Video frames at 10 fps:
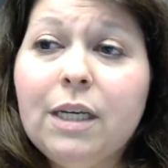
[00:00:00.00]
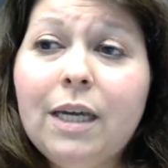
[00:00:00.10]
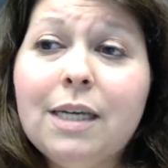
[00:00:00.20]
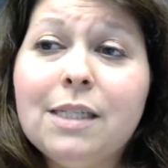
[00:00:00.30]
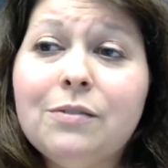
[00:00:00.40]

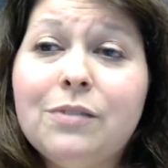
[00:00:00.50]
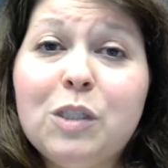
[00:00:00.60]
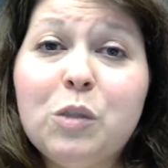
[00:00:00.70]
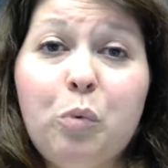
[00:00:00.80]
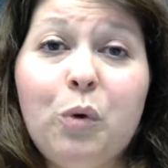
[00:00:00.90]
as of
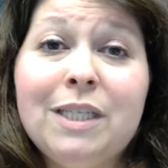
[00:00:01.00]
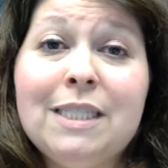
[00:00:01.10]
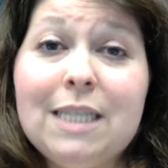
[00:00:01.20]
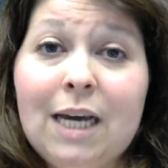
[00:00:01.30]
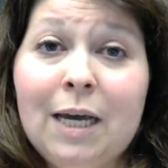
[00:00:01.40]
this point
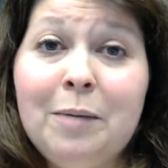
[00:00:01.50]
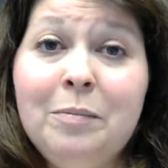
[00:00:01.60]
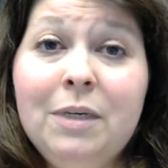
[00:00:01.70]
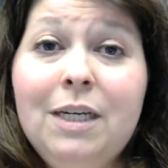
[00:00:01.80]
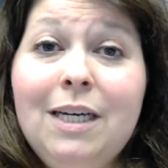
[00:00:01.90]
in
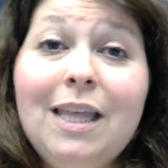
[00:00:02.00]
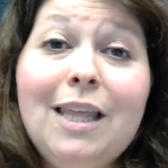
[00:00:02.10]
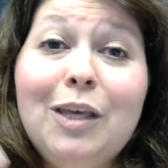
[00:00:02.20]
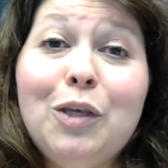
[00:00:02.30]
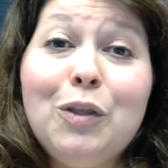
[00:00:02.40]
time,
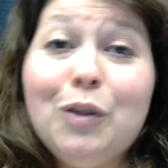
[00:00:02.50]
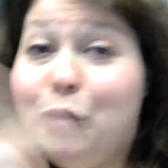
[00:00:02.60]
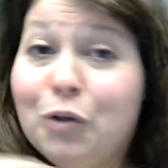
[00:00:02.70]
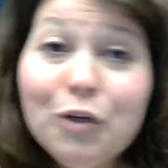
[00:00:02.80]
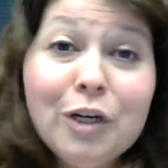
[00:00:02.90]

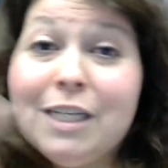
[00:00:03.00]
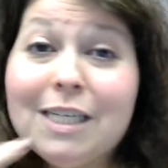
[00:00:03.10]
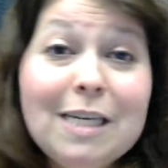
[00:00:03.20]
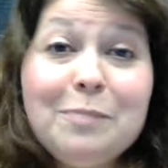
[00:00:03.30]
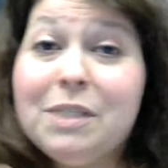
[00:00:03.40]
you're going to
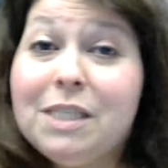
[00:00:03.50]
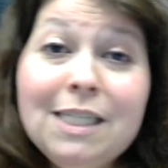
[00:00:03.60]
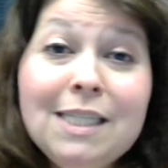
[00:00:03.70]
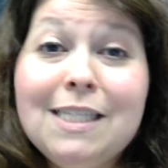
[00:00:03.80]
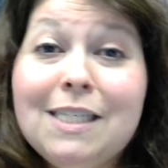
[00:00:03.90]
keep
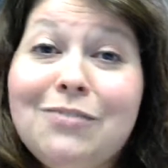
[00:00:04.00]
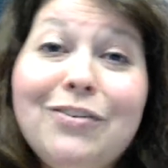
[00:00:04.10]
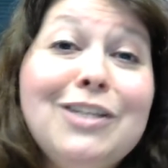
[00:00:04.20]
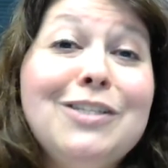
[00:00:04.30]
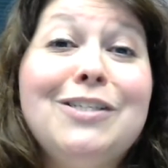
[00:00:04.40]
seeing this
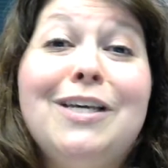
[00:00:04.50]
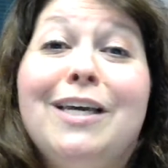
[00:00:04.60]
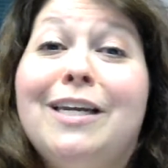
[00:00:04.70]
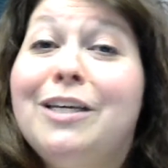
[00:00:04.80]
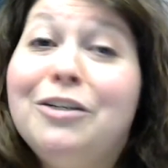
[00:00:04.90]
face
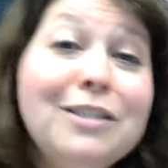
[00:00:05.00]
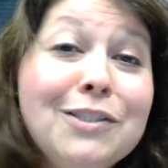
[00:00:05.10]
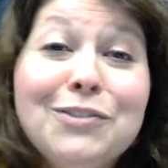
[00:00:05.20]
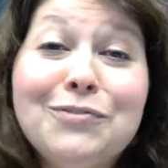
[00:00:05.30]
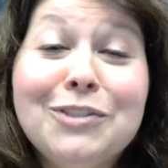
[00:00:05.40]
and hearing
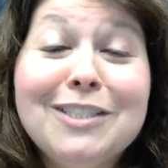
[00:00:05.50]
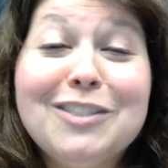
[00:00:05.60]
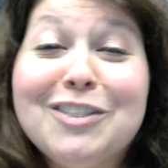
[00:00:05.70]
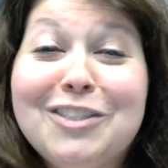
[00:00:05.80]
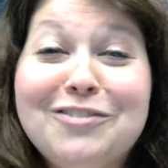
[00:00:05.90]
this
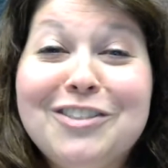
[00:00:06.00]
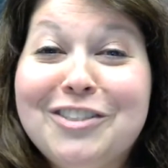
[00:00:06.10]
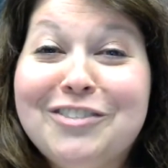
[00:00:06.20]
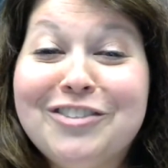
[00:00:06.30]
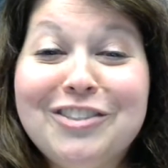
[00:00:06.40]
voice over and
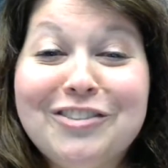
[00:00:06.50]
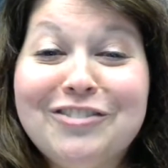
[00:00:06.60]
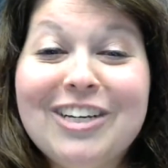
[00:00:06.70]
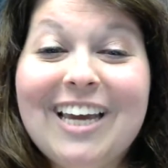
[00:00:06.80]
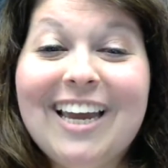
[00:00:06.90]
over and
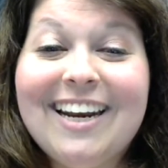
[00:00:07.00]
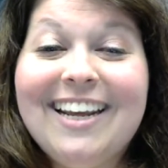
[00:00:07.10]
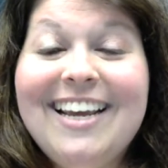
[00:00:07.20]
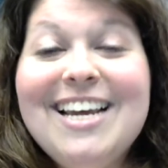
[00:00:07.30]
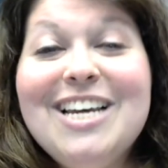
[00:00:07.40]
over again.
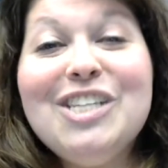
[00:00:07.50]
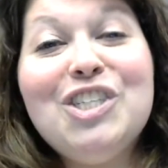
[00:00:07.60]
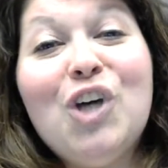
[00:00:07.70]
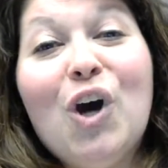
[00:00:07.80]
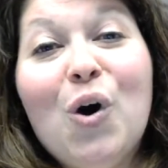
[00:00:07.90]

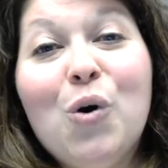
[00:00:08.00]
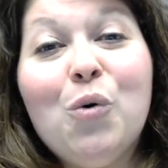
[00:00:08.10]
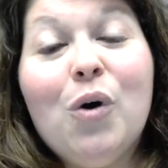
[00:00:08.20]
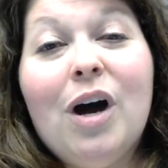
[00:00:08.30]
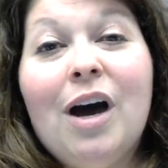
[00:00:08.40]

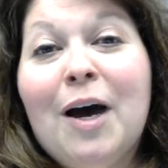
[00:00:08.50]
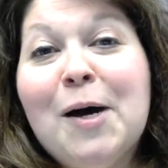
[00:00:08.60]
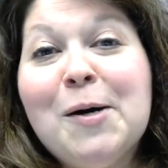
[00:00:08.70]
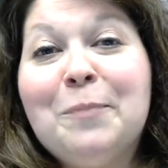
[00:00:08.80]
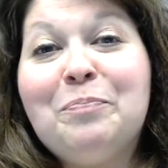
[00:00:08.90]
So,
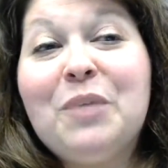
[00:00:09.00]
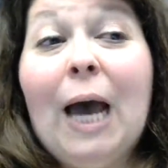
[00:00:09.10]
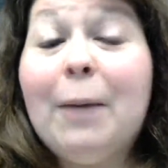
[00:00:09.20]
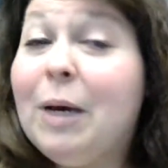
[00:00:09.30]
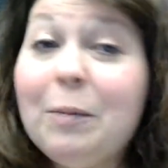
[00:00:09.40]

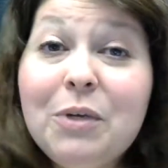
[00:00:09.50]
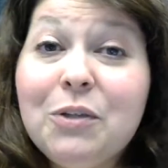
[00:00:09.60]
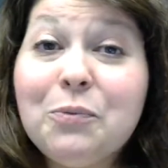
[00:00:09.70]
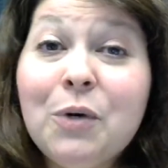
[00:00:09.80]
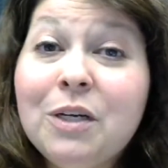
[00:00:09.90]
I might be
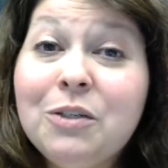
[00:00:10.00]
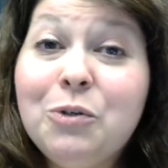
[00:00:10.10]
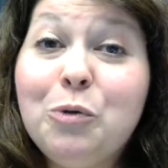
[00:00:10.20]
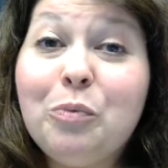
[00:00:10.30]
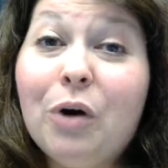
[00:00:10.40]
the one
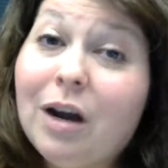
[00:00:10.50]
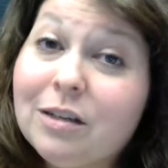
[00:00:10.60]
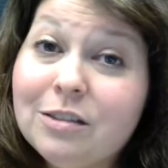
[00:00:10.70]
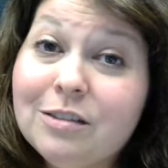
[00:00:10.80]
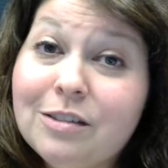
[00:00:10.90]
who
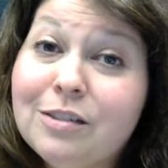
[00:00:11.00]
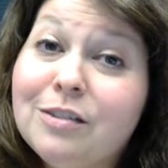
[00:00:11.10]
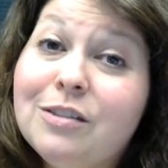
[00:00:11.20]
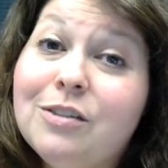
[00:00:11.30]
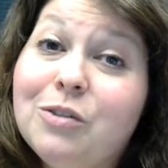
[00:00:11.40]

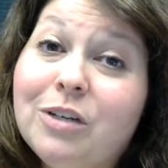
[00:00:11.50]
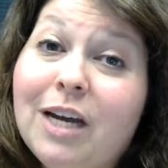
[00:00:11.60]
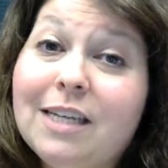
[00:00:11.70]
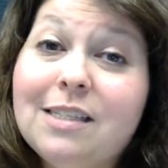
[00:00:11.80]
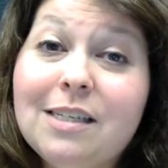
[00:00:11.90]
proctors your
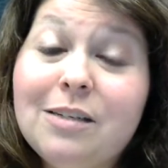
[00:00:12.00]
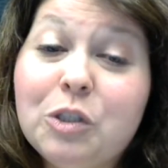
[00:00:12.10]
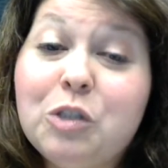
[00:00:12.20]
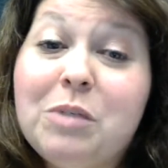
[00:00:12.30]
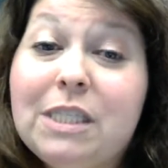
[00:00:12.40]
HESI,
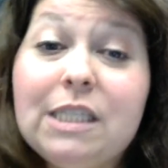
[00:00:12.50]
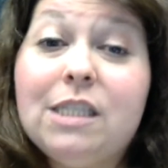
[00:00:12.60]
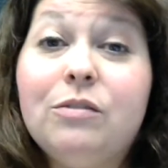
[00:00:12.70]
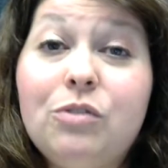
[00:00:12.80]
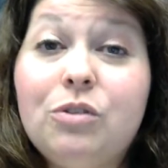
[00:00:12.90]
which means
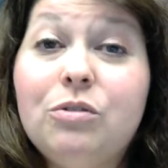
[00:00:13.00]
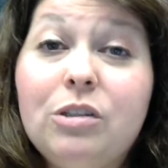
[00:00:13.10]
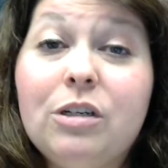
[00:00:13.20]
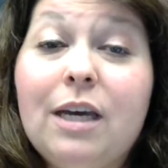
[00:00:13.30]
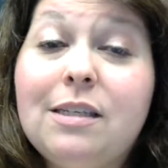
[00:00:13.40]
gives you
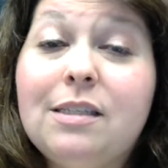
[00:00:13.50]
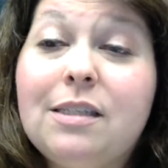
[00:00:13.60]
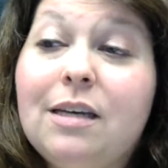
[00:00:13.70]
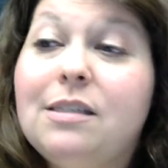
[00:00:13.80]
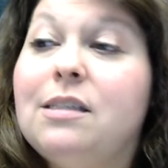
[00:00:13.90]
your HESI
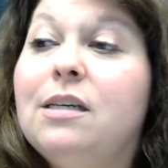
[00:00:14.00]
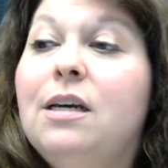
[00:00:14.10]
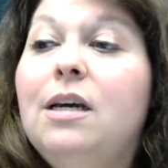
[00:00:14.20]
test.